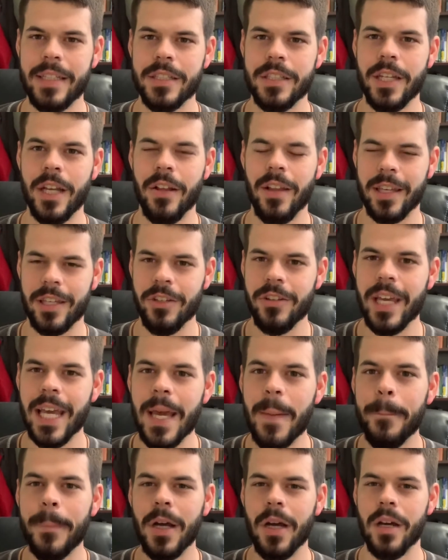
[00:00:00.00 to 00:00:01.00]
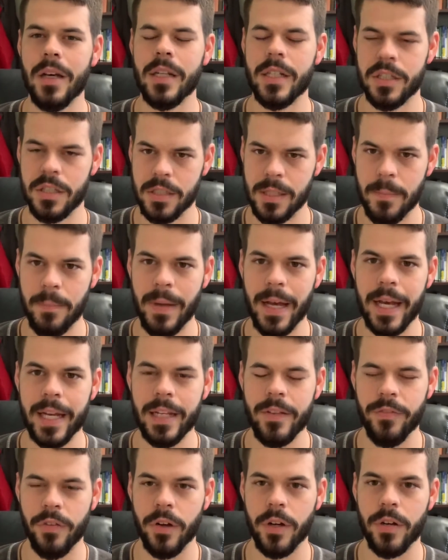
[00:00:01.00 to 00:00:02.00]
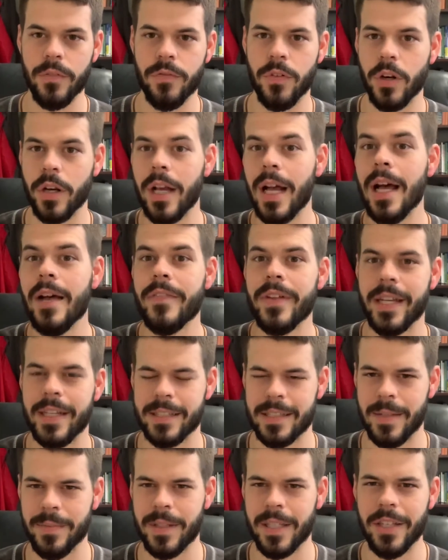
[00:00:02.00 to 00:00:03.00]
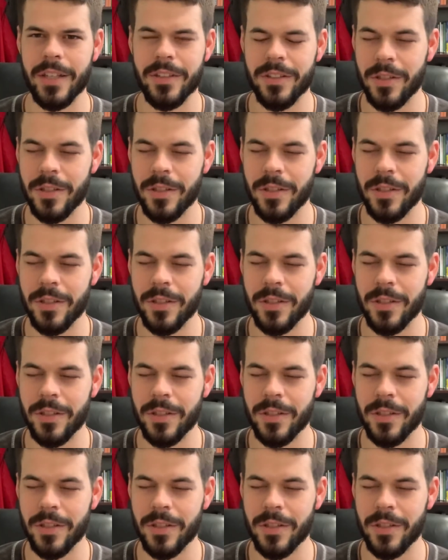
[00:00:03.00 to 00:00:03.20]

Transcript: You can't punish somebody for coveting something.